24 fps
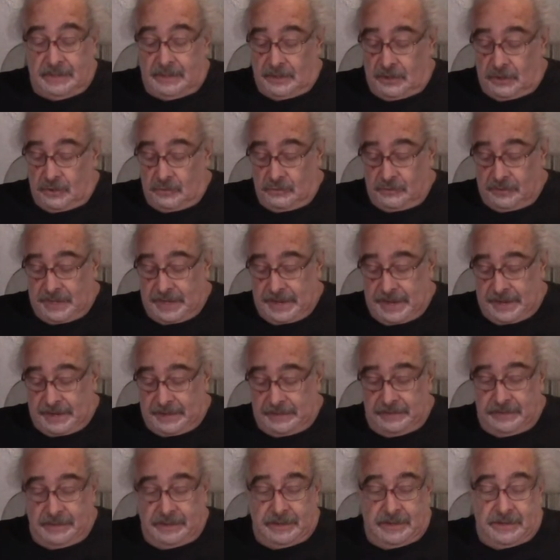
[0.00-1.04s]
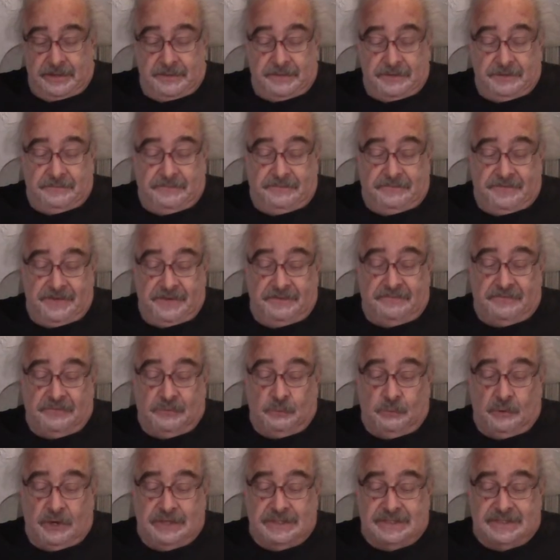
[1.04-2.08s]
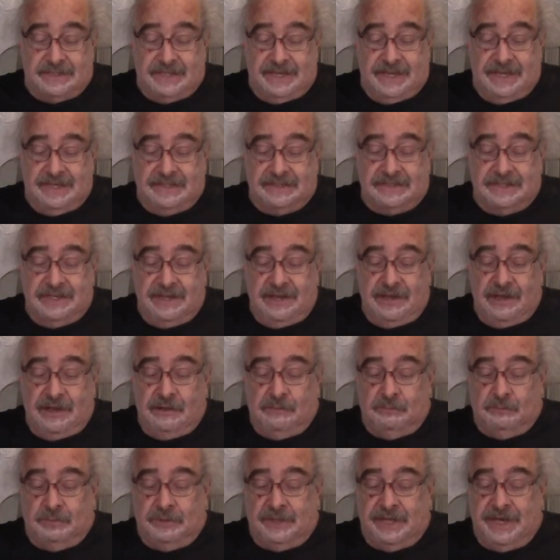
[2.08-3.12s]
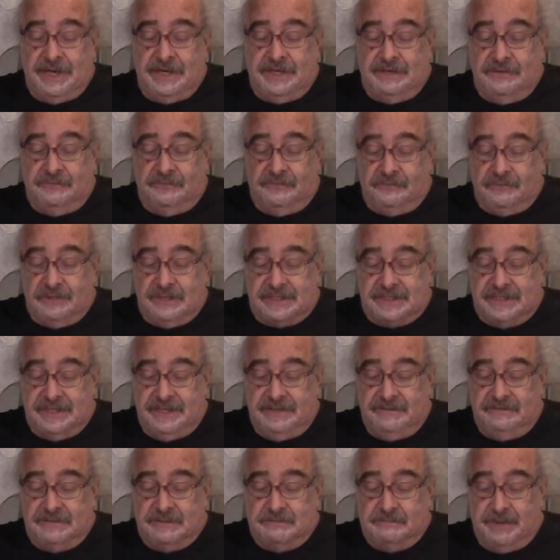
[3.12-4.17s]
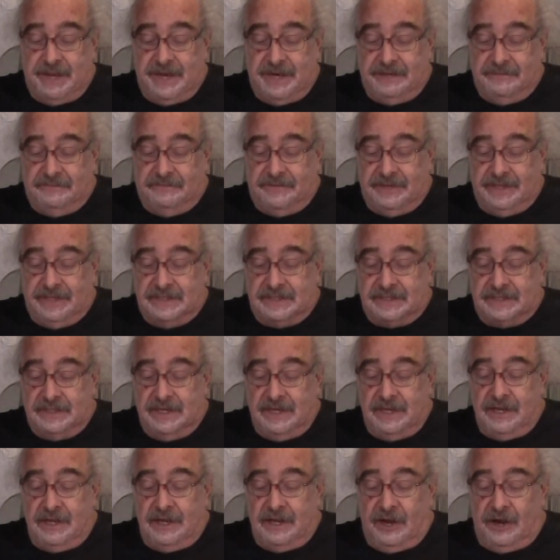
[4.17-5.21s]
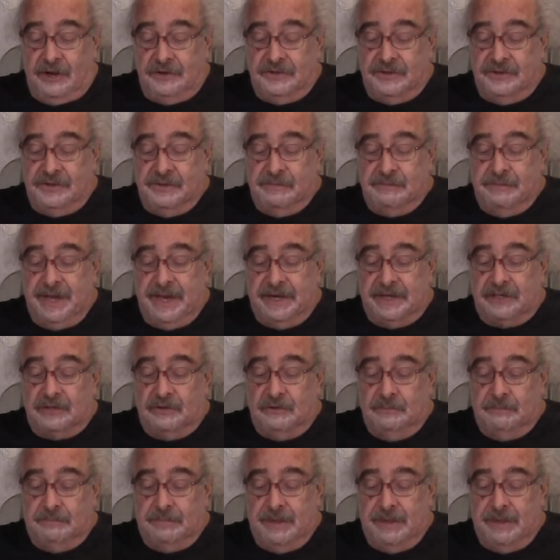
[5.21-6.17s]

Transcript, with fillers: Okay, the fifth one says, plaintiff receives benefits under the medical